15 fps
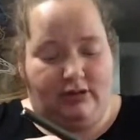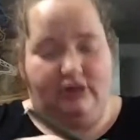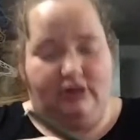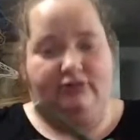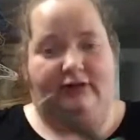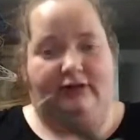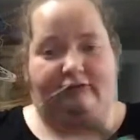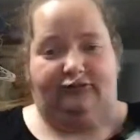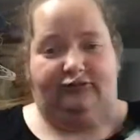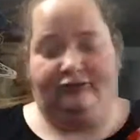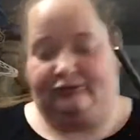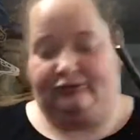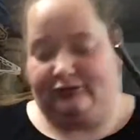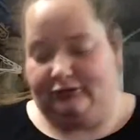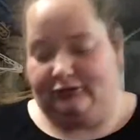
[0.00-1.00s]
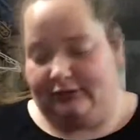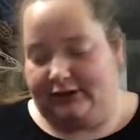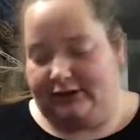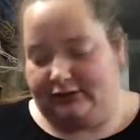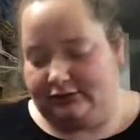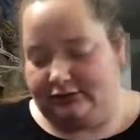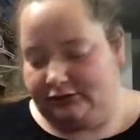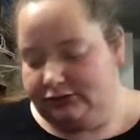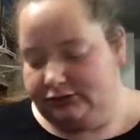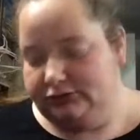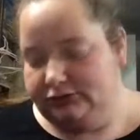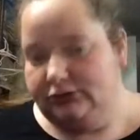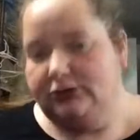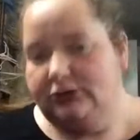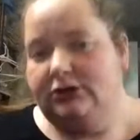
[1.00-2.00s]
That's just their regular
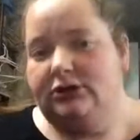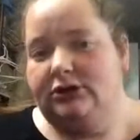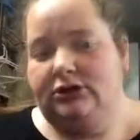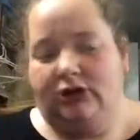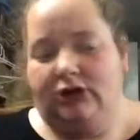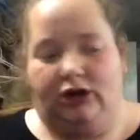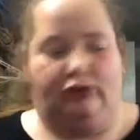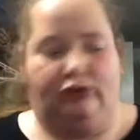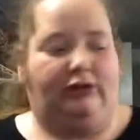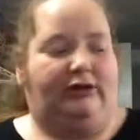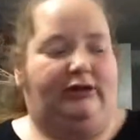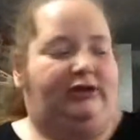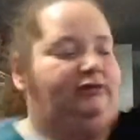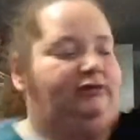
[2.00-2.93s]
acrylic.